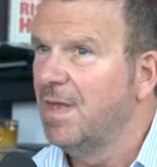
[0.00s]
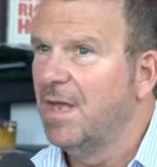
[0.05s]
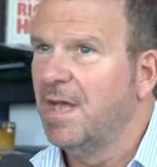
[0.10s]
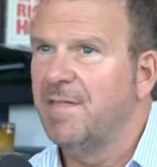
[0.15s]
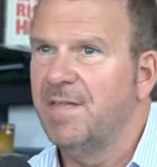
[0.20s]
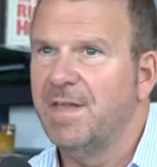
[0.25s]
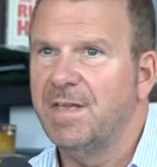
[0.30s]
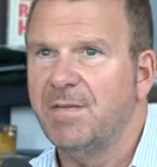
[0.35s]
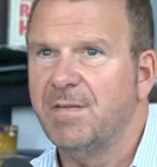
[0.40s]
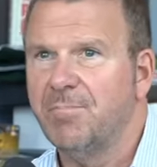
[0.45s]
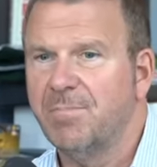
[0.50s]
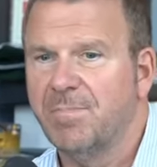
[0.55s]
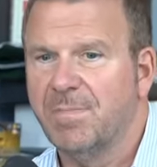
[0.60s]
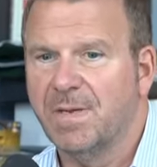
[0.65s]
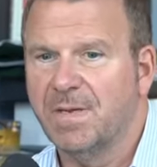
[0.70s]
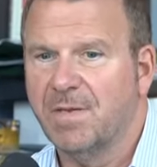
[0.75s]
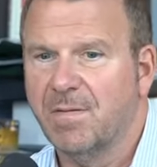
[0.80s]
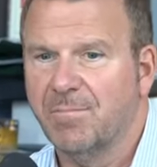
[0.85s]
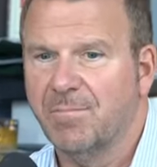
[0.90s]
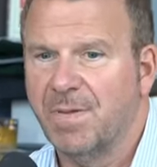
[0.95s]
And then,
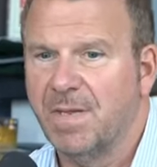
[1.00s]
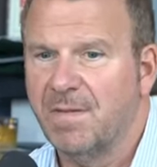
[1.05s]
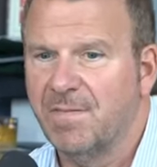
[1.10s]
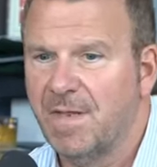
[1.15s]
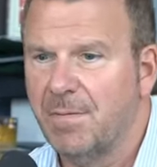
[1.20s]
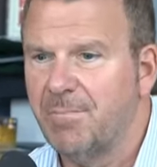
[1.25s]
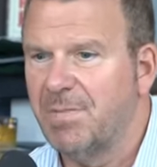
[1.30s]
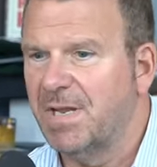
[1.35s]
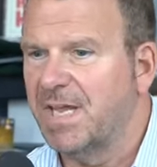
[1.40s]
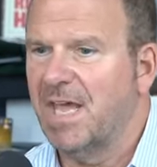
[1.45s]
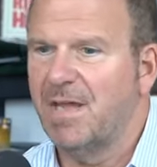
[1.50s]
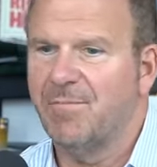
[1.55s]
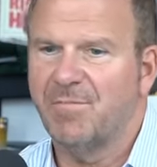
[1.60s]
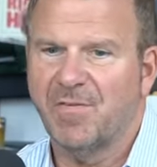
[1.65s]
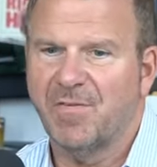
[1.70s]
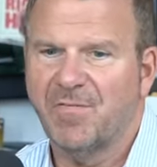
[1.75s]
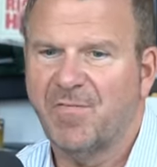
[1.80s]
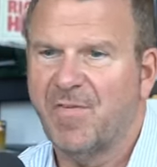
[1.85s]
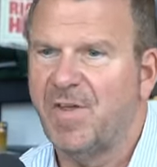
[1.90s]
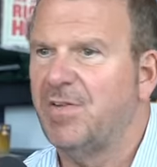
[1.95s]
be, then became
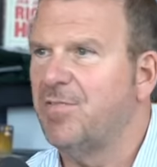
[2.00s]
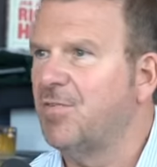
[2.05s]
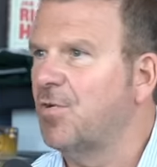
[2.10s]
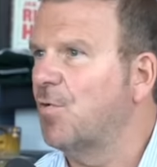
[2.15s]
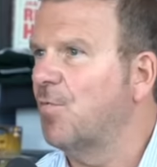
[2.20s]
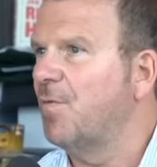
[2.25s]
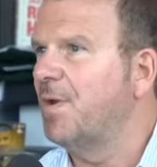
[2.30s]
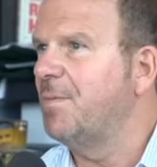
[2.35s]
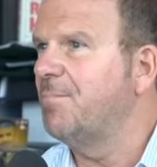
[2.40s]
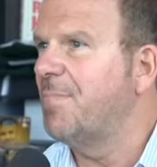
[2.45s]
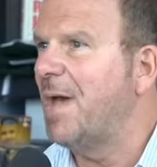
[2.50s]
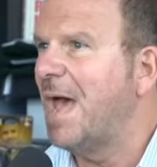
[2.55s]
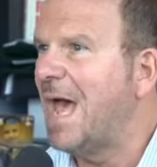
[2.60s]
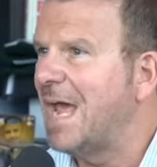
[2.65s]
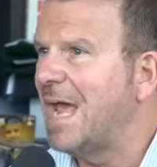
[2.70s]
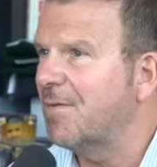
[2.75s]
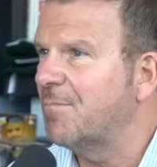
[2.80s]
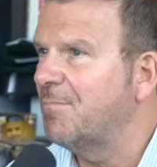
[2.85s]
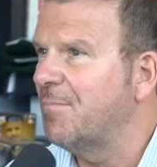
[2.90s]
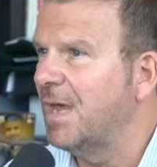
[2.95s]
Defender and
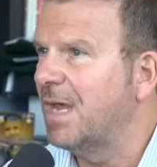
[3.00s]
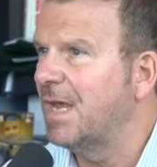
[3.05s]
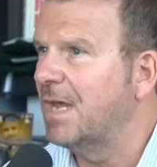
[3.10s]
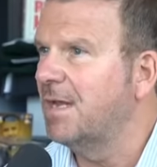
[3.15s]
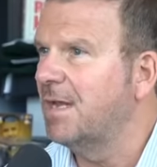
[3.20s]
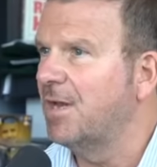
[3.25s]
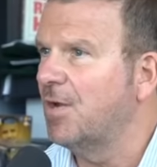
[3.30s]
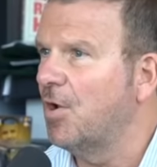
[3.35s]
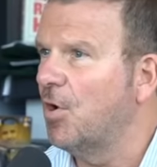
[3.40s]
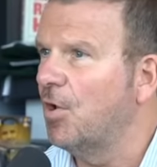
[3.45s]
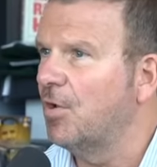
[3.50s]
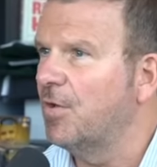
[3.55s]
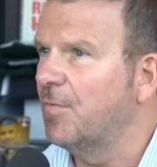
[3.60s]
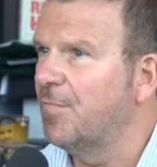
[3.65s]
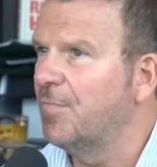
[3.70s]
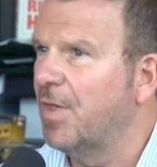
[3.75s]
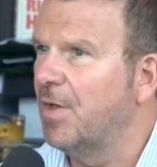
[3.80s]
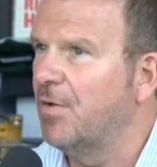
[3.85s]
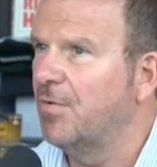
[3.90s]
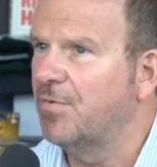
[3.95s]
Pac Man and all of
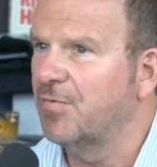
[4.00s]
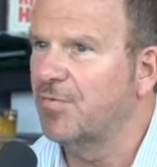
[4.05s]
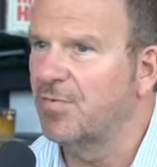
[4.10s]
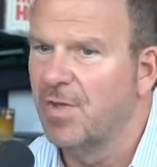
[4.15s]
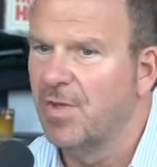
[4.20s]
those.